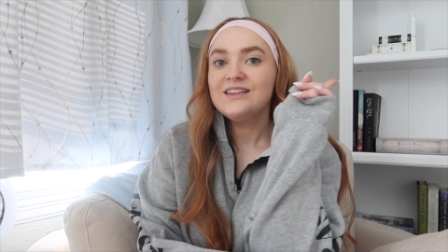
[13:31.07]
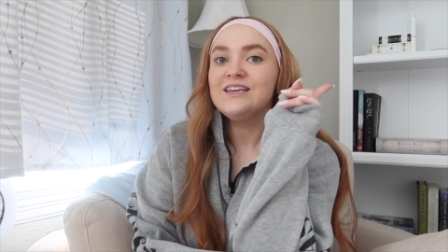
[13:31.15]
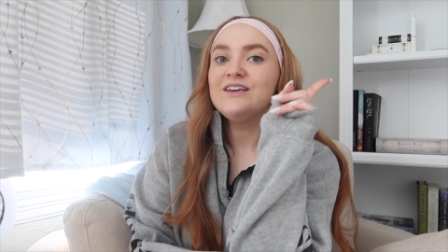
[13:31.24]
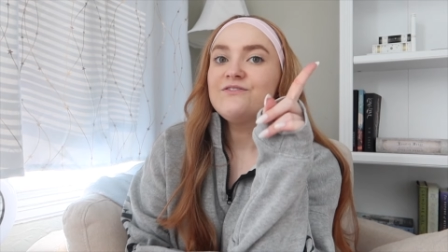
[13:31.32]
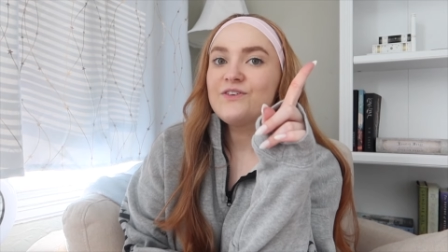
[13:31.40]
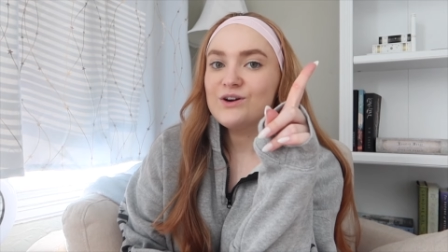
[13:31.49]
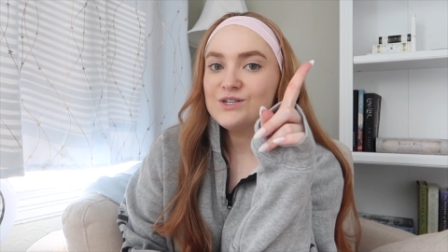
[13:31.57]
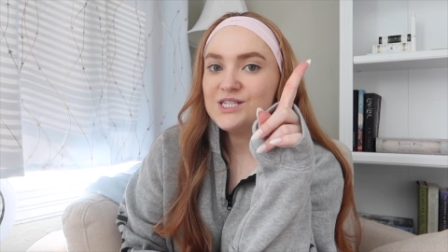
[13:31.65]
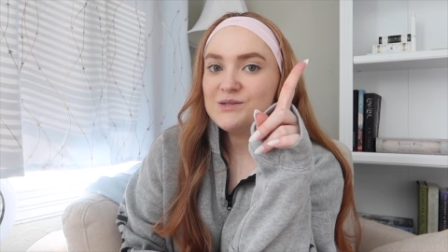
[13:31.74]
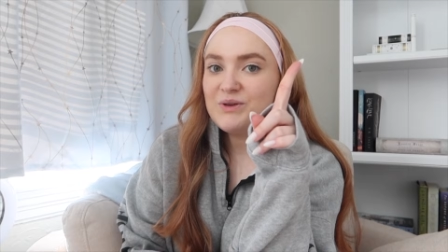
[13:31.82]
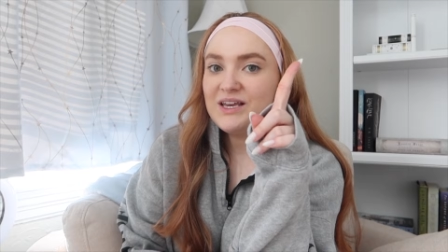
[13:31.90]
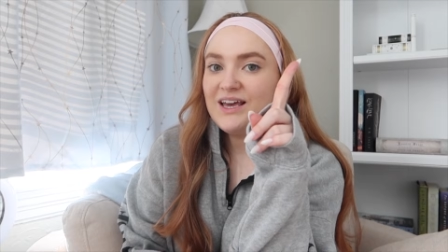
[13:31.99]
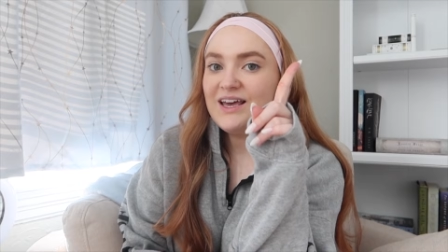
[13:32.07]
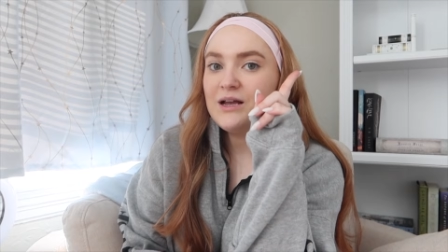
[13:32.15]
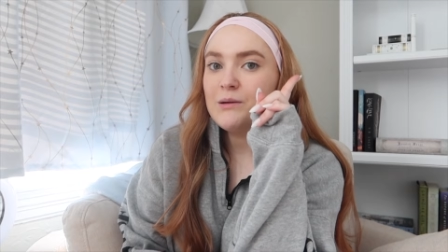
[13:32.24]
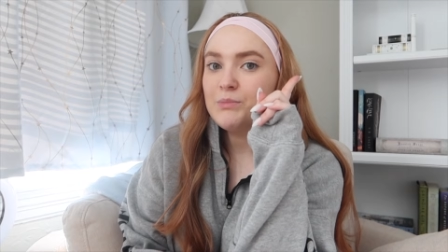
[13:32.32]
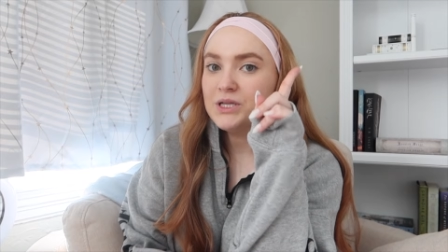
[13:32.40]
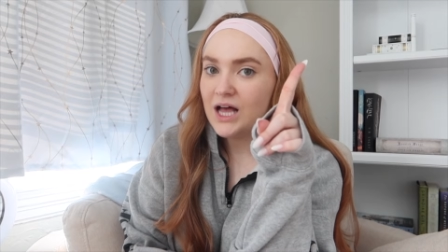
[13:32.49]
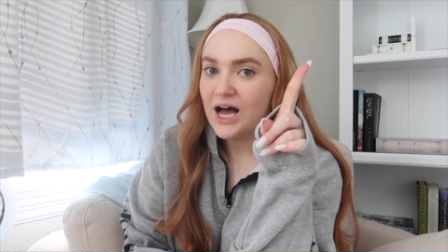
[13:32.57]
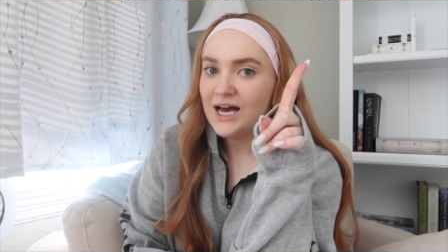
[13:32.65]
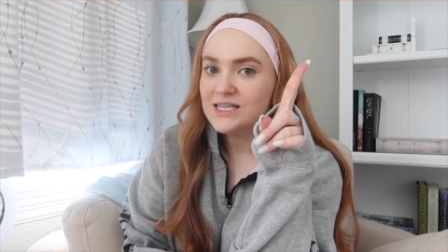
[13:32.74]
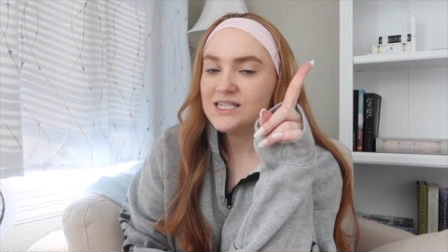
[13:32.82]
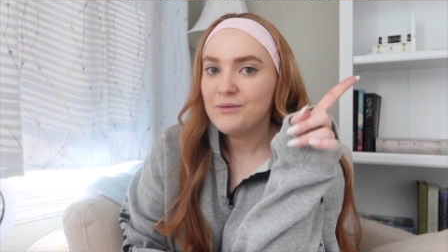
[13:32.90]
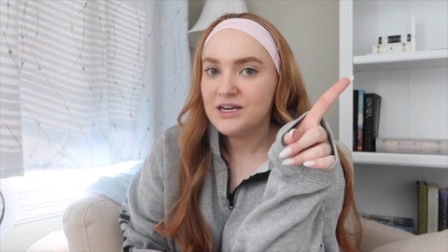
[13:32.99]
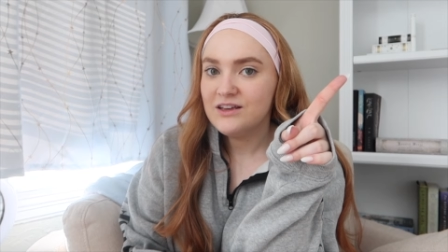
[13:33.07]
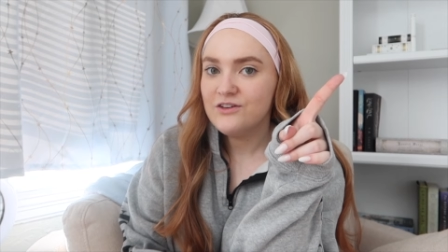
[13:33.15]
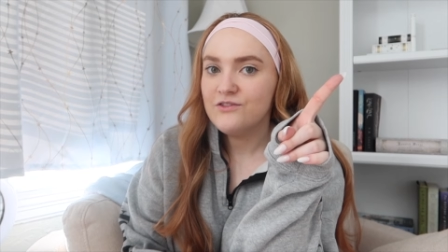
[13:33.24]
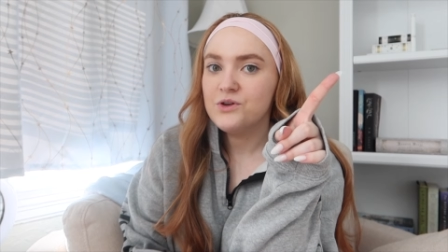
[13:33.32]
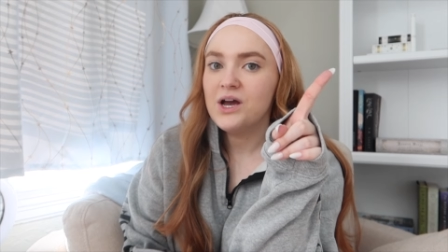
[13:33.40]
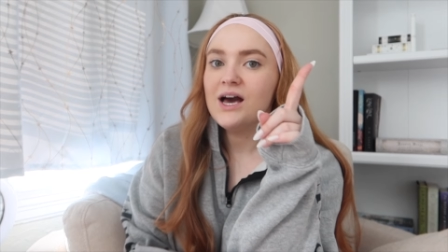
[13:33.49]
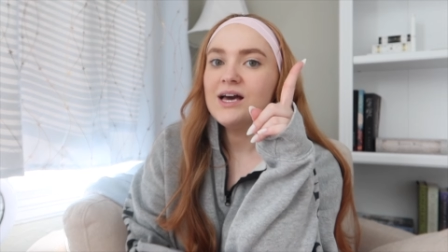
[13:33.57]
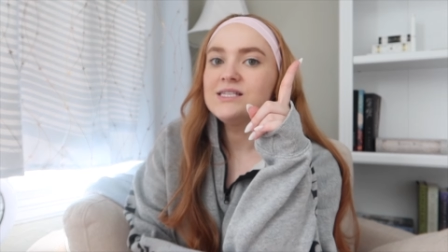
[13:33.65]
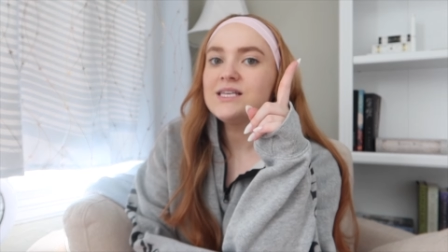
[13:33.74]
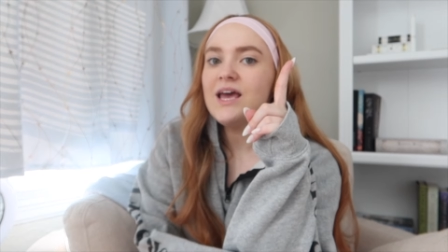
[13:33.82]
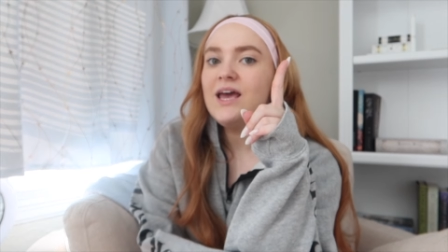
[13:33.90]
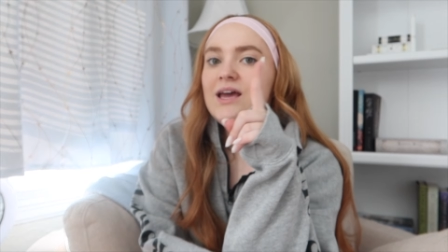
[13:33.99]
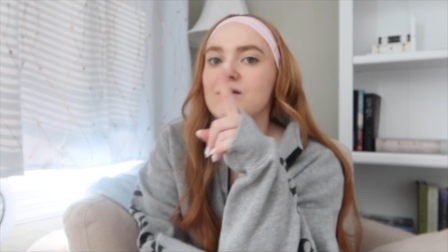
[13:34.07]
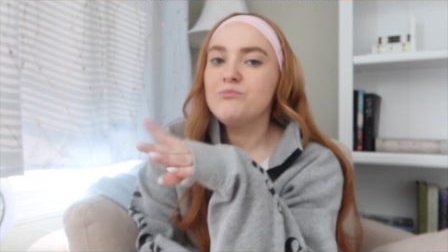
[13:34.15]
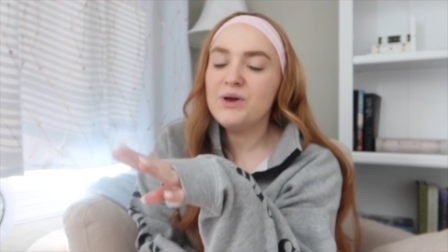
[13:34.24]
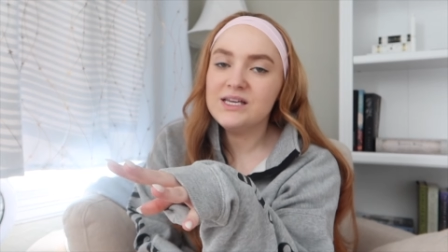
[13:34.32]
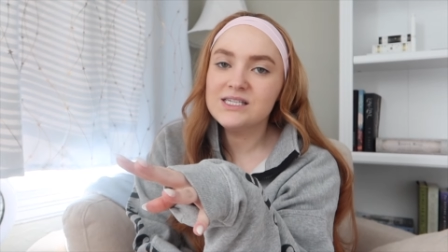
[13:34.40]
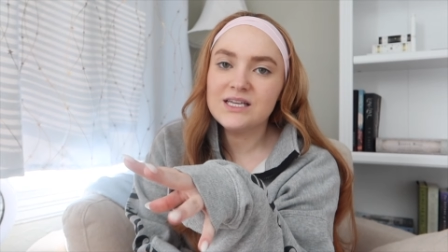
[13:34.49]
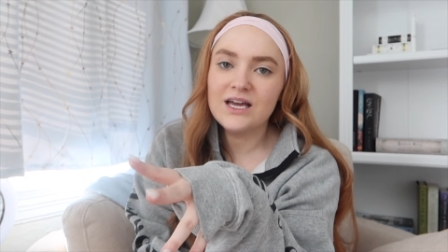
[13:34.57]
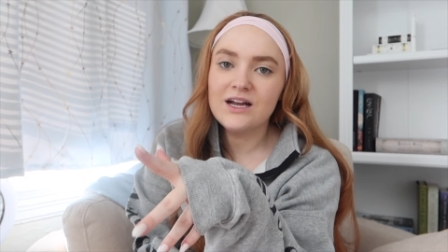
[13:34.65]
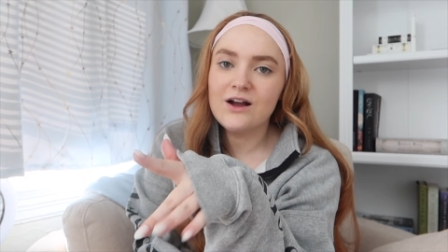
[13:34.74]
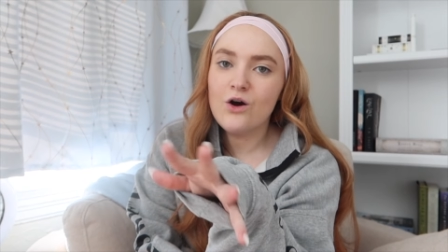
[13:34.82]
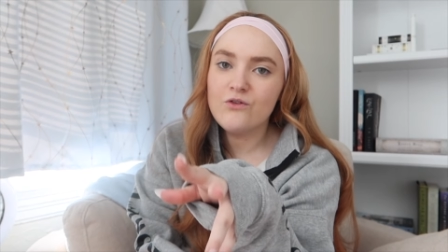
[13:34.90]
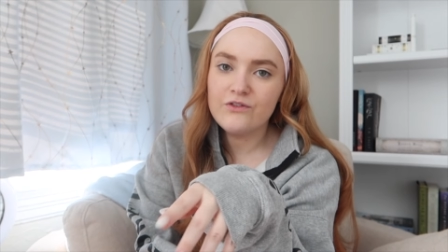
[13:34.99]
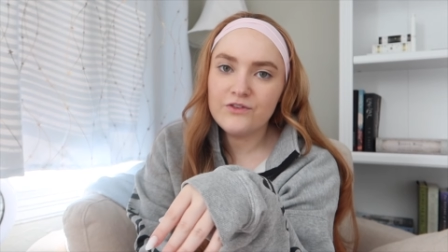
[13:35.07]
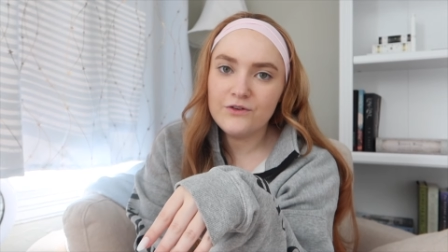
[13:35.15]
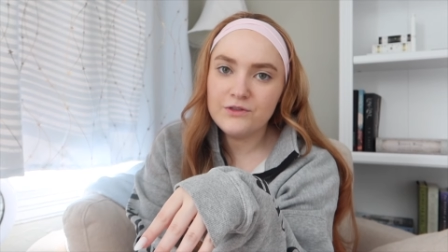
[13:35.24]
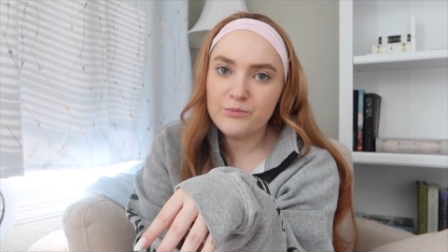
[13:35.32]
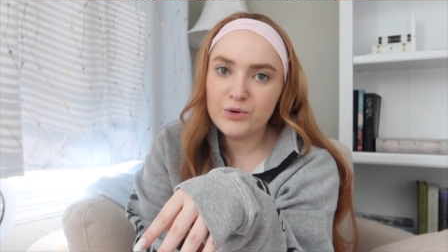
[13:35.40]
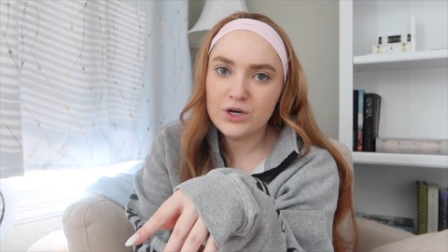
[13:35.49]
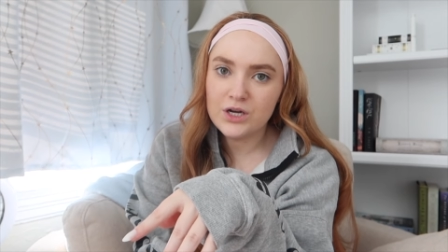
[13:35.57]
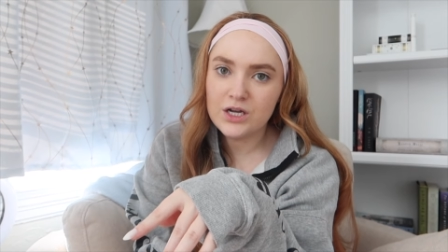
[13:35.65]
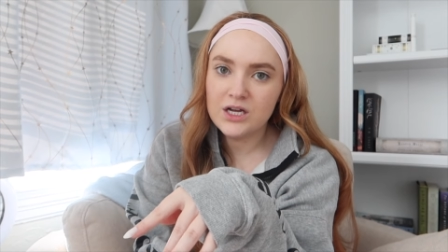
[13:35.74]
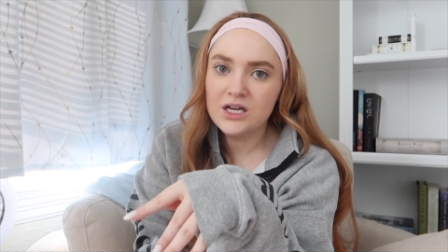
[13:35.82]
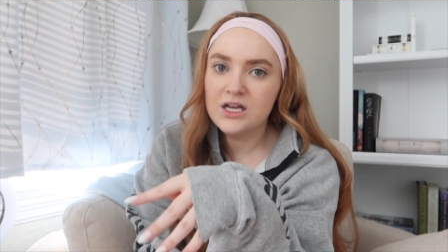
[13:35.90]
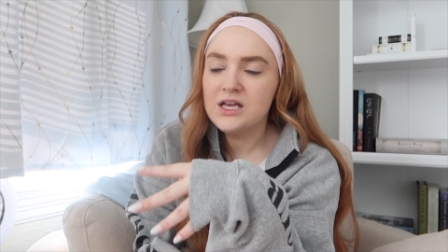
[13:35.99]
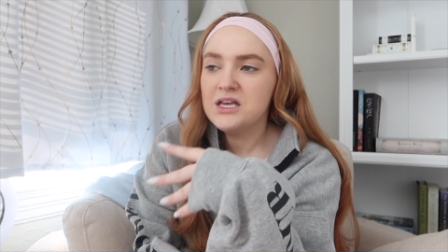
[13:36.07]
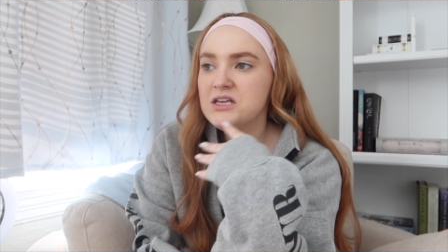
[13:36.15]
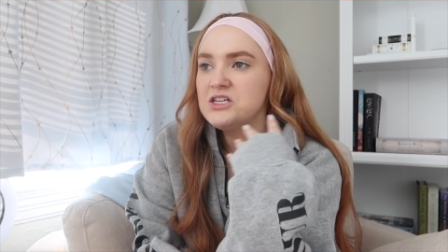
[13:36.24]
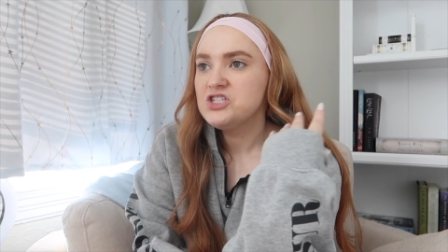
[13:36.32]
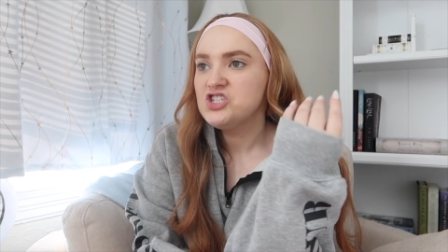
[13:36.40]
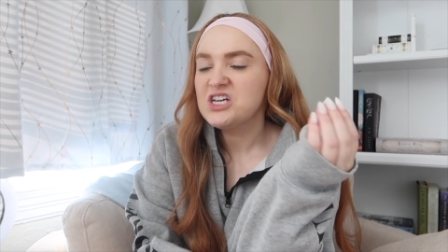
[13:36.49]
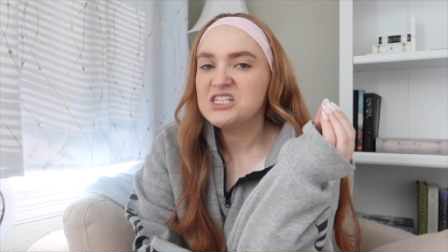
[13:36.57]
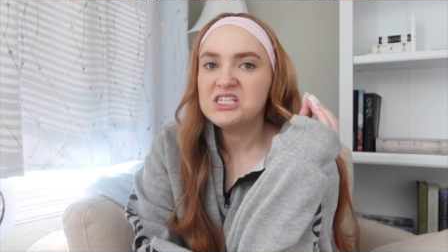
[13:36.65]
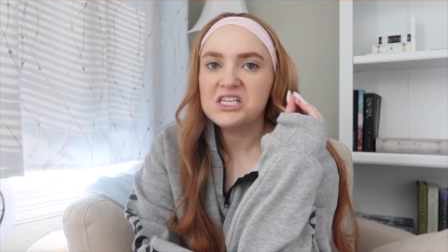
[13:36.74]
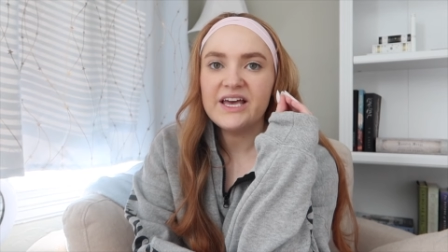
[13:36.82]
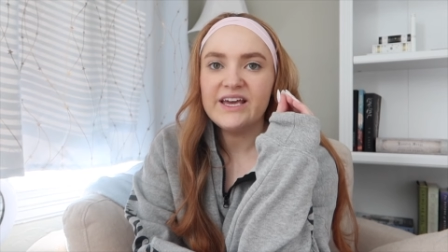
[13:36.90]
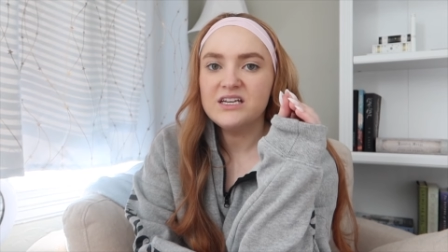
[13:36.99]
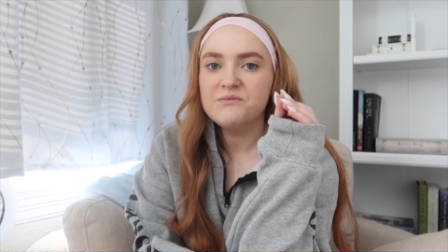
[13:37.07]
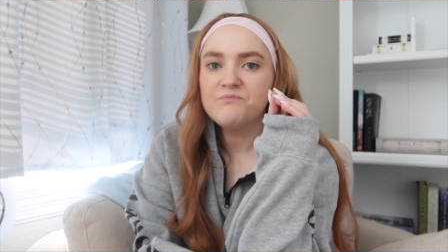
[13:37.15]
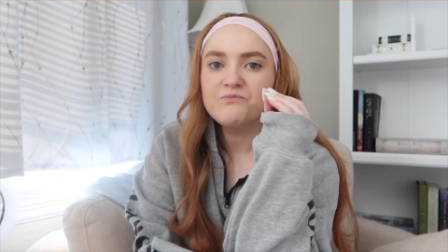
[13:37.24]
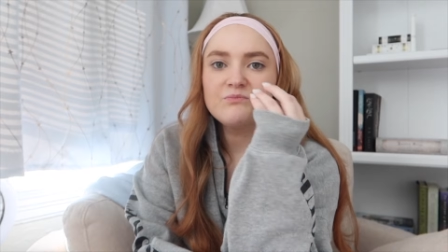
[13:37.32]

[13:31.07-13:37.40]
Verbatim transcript: The first being plot. I'm going to give you guys a basic overview of the book, just like,